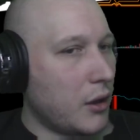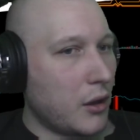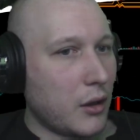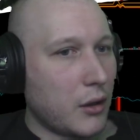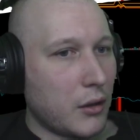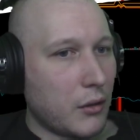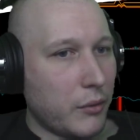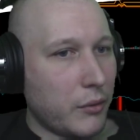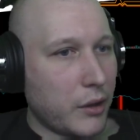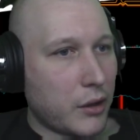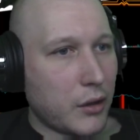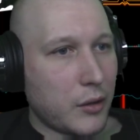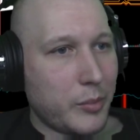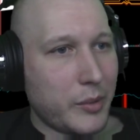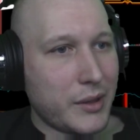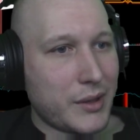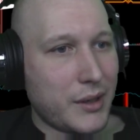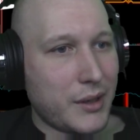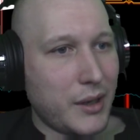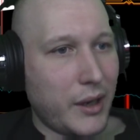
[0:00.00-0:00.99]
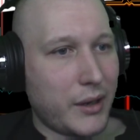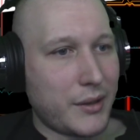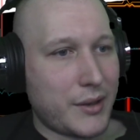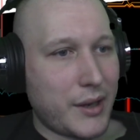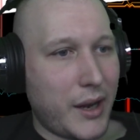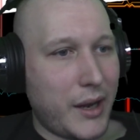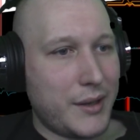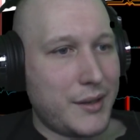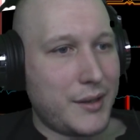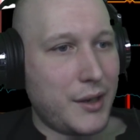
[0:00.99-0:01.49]
we could be seeing
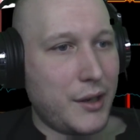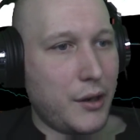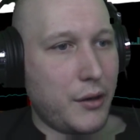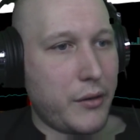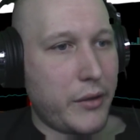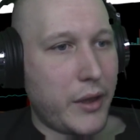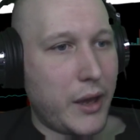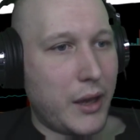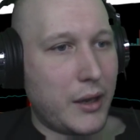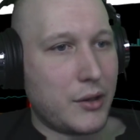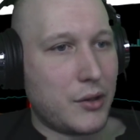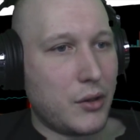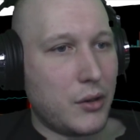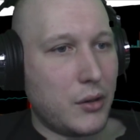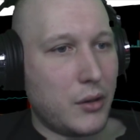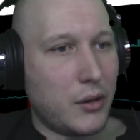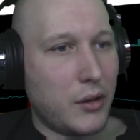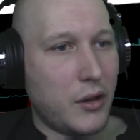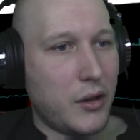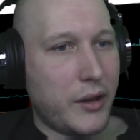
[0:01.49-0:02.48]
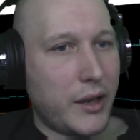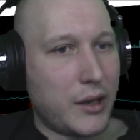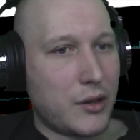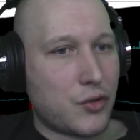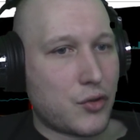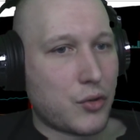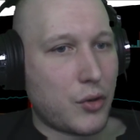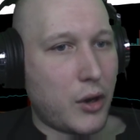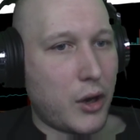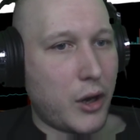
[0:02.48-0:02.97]
signs here that
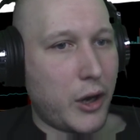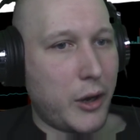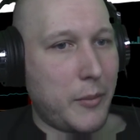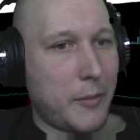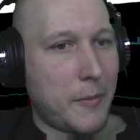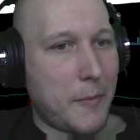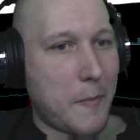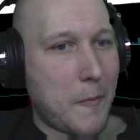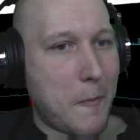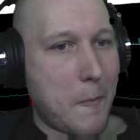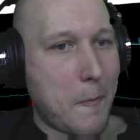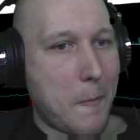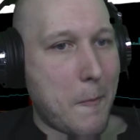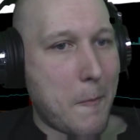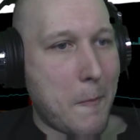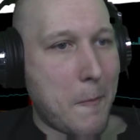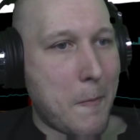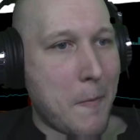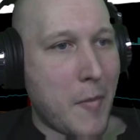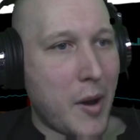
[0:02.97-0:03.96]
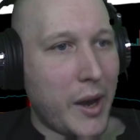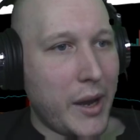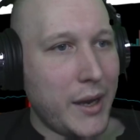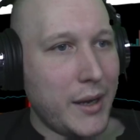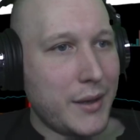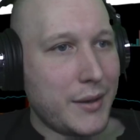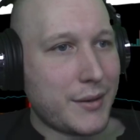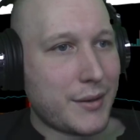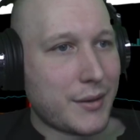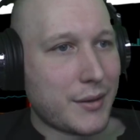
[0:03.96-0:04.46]
Tron
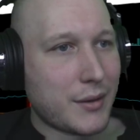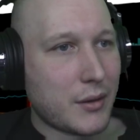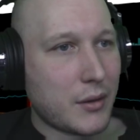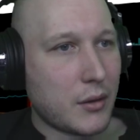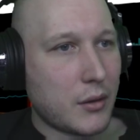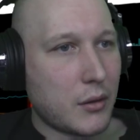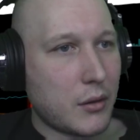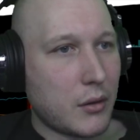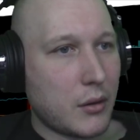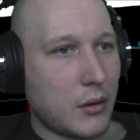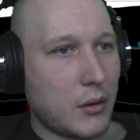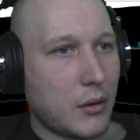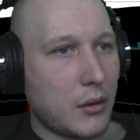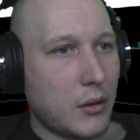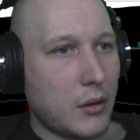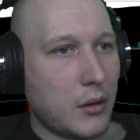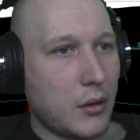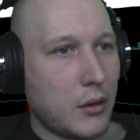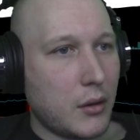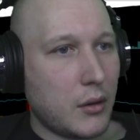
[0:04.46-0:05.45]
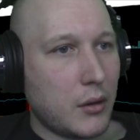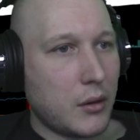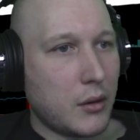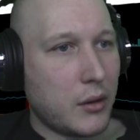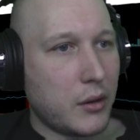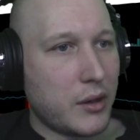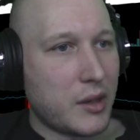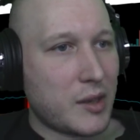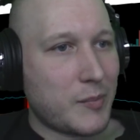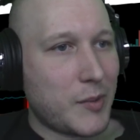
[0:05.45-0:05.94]
might,
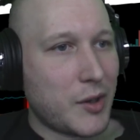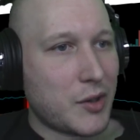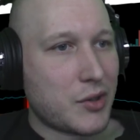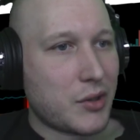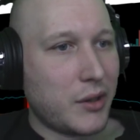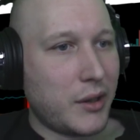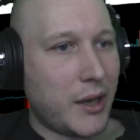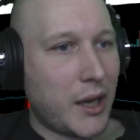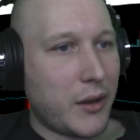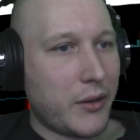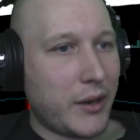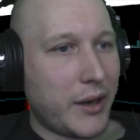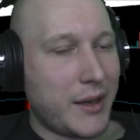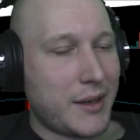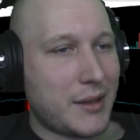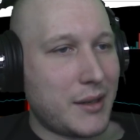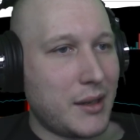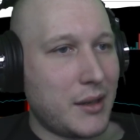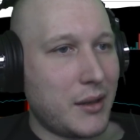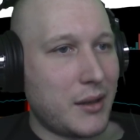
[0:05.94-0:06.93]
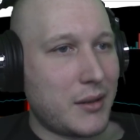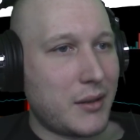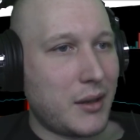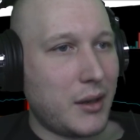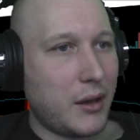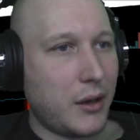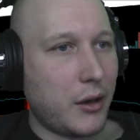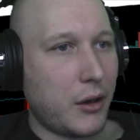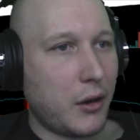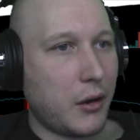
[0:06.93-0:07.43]
especially now that I see this
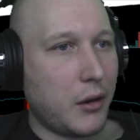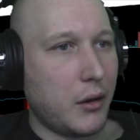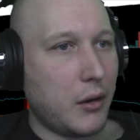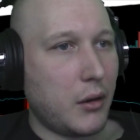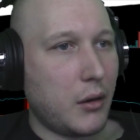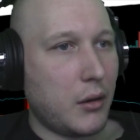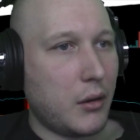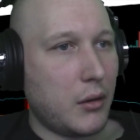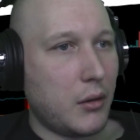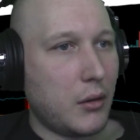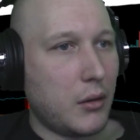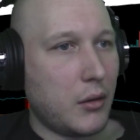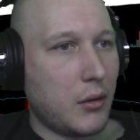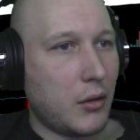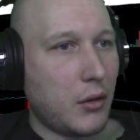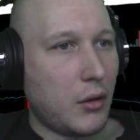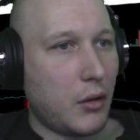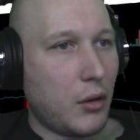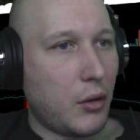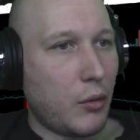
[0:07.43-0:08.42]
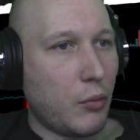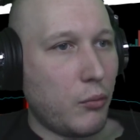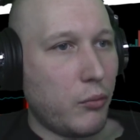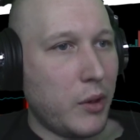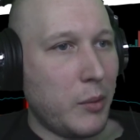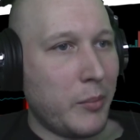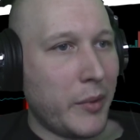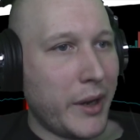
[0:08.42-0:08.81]
here, we might